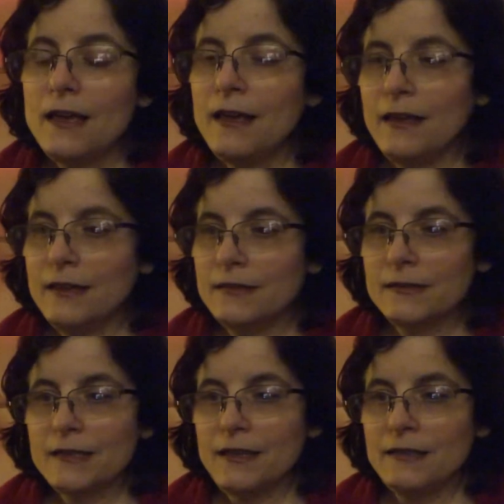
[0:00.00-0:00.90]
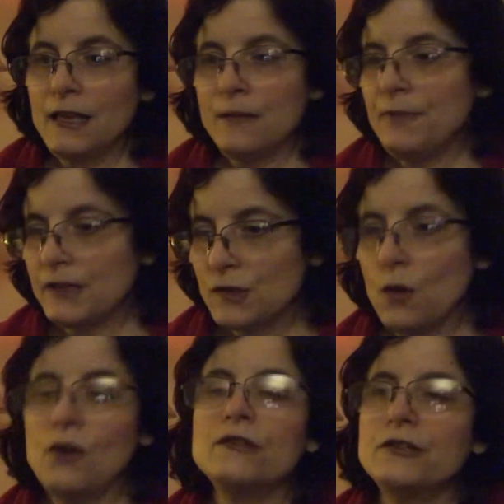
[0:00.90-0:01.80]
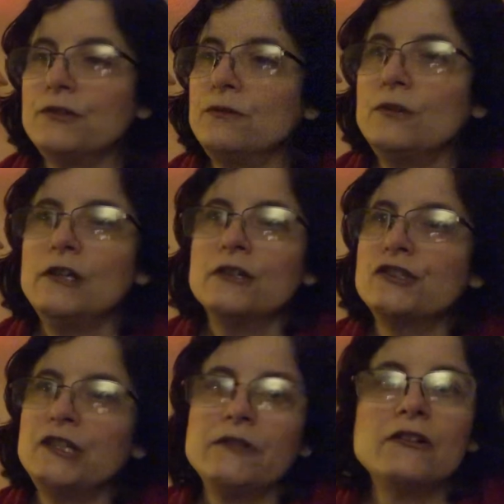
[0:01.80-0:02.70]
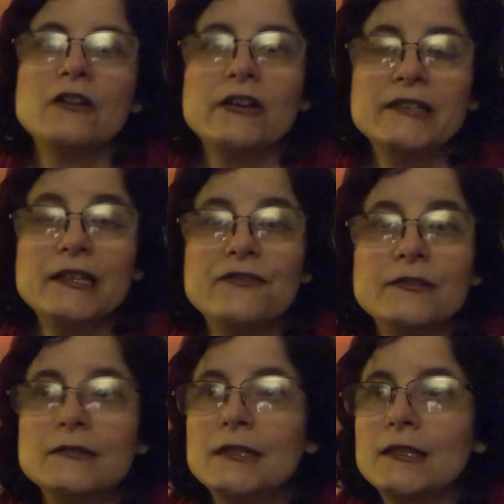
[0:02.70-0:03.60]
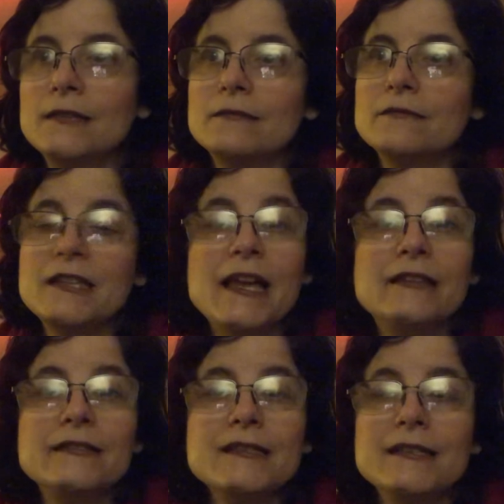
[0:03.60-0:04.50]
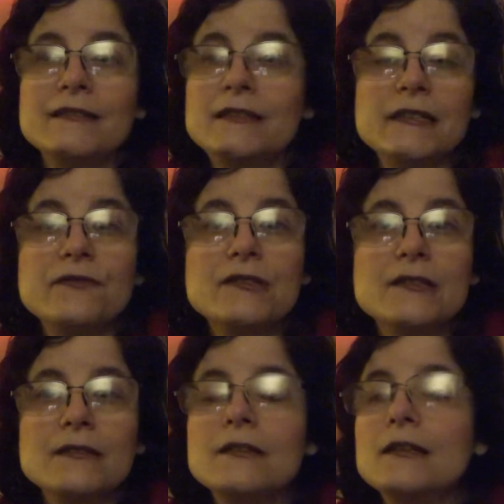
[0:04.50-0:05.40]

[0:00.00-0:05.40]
and help us all to share our God-given talents and gifts.